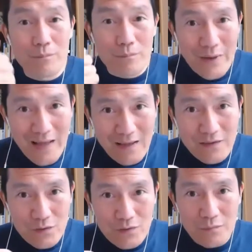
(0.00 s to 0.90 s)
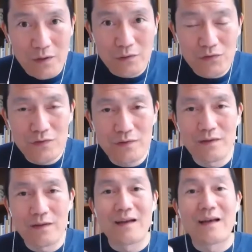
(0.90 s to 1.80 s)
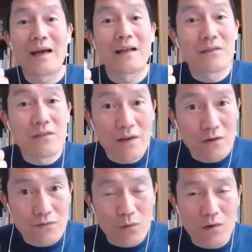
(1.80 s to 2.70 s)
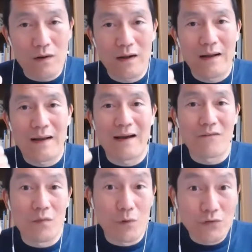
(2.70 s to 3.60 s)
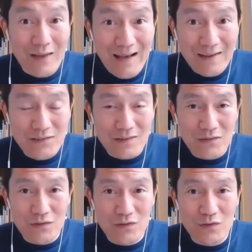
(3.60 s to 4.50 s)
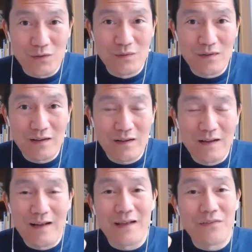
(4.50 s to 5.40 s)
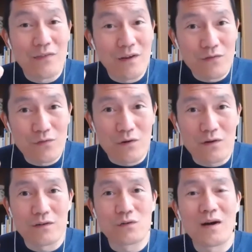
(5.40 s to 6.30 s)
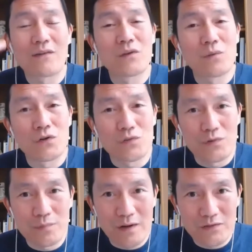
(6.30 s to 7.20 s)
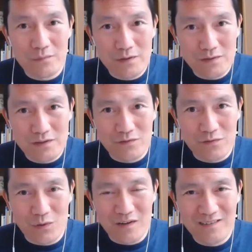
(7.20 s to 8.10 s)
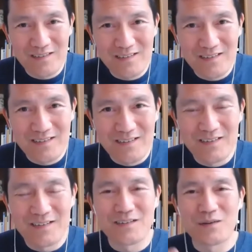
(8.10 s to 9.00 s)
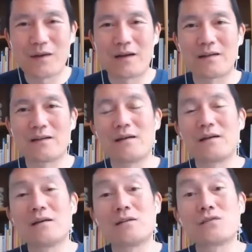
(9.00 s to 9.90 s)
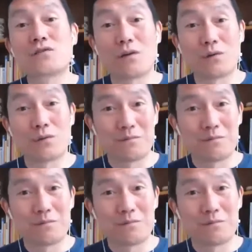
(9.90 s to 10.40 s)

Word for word: paying you the most and therefore have the most access to you and therefore you have the most responsibility for. Okay, so